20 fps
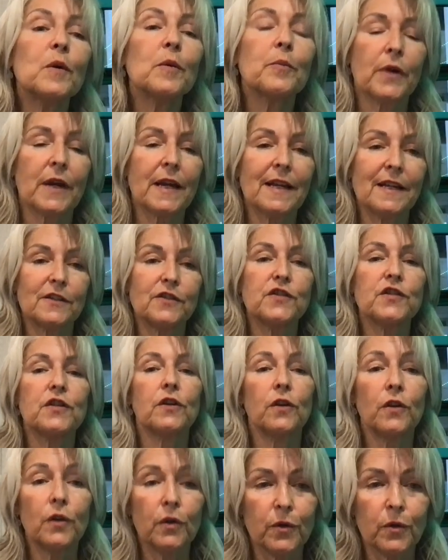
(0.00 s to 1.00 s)
bring it to
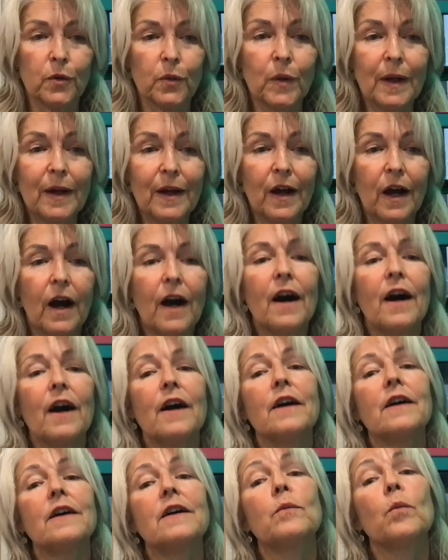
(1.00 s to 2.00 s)
you
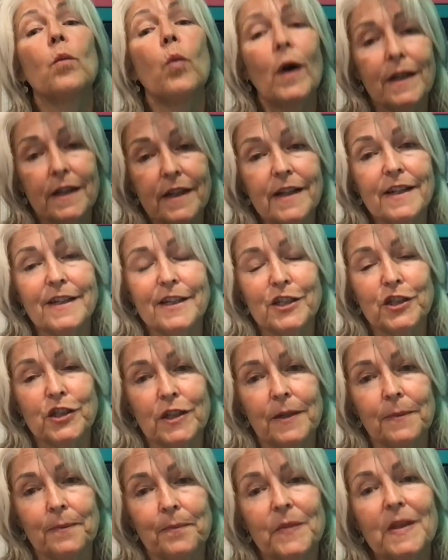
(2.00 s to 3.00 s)
on one
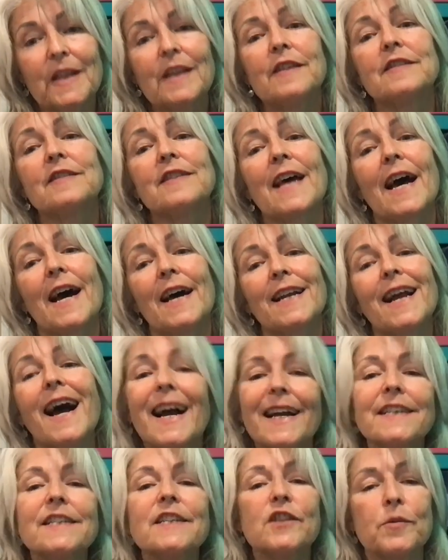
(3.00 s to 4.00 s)
condition, is that
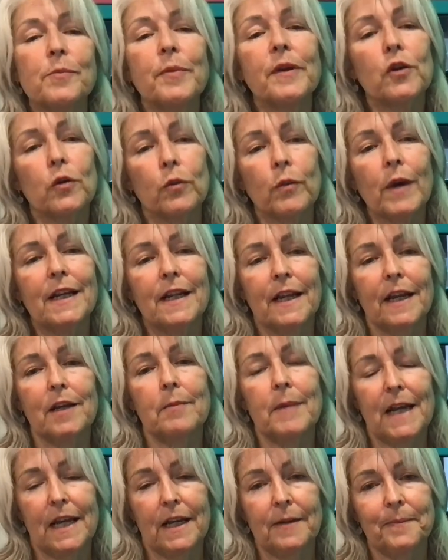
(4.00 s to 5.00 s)
I need to be your right-hand
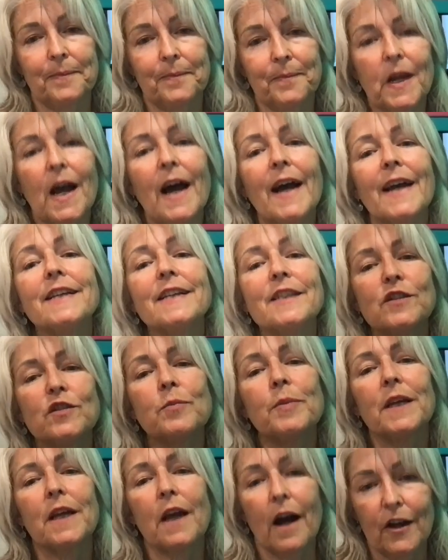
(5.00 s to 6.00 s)
man. I need to
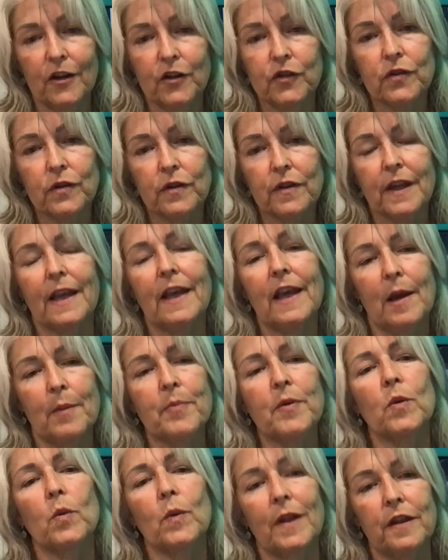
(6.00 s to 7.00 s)
be under the
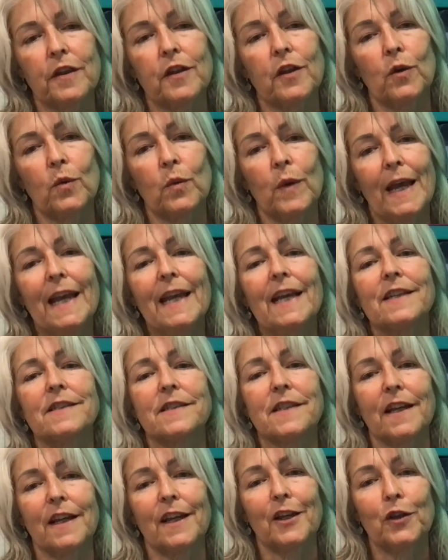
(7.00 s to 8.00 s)
camper with you,
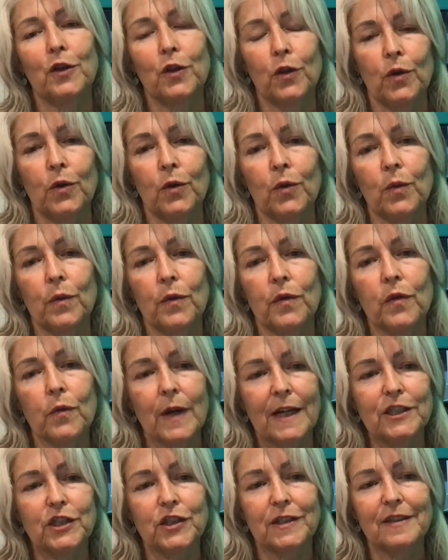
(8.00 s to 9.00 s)
handing you the
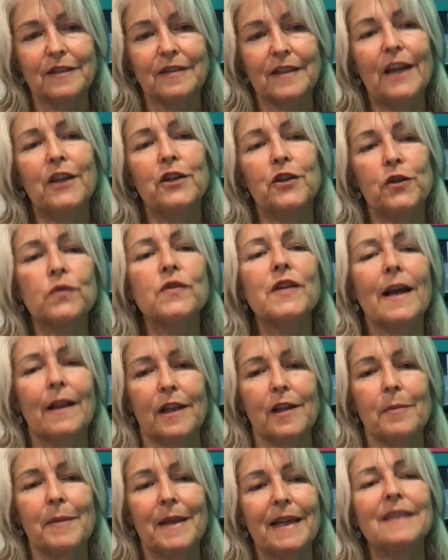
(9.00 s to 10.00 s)
wrenches and you
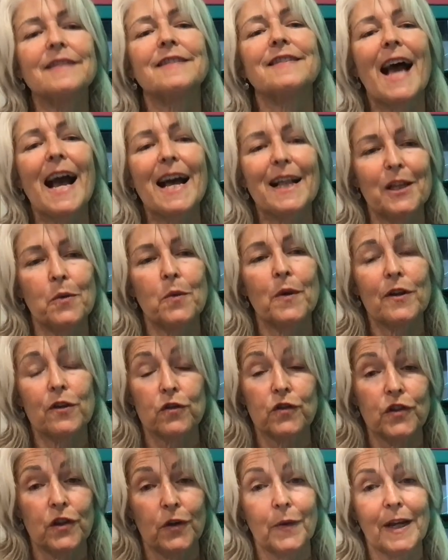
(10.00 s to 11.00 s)
telling me exactly what you're
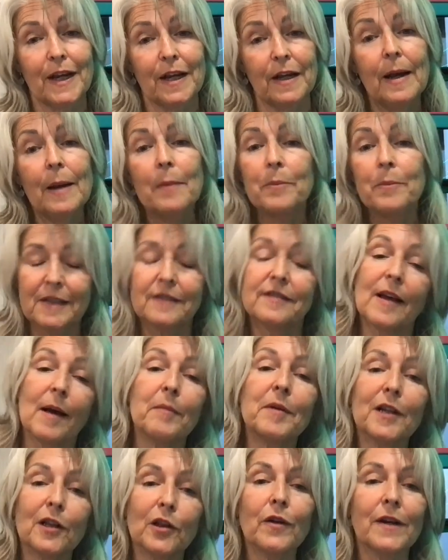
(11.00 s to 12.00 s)
doing, because I'm
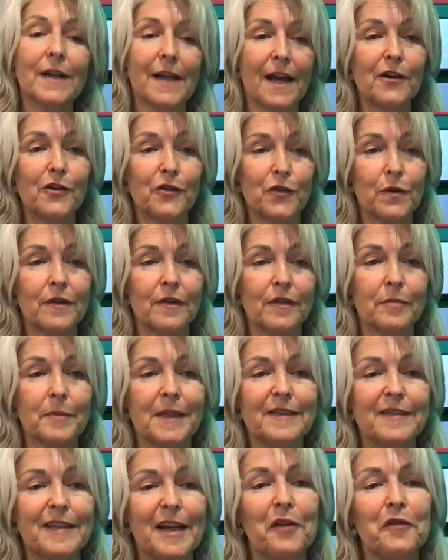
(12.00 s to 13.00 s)
going to learn how to do this
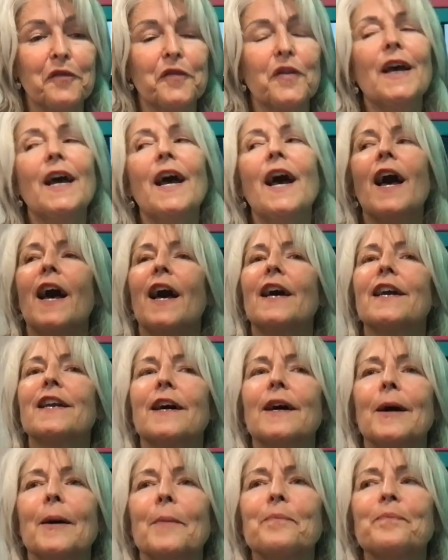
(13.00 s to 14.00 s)
myself.
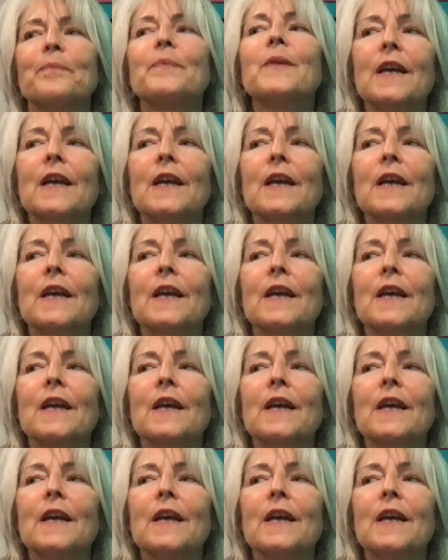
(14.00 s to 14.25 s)
And